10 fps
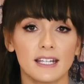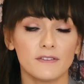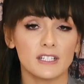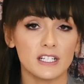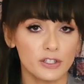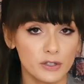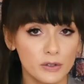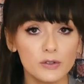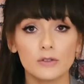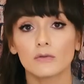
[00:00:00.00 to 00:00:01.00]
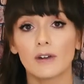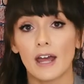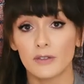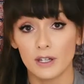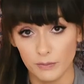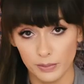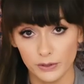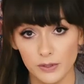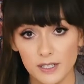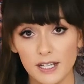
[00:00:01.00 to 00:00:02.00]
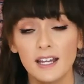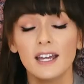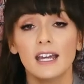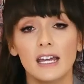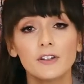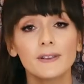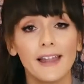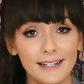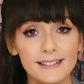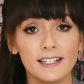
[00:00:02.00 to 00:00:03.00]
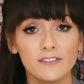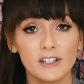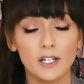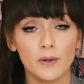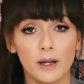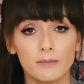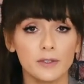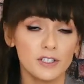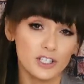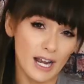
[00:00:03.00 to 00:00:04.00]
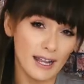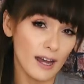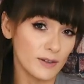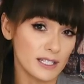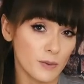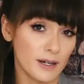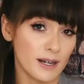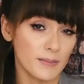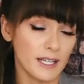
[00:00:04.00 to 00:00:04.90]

safety shoes rather than boots. If you'd like to see a video on boots, check out this one up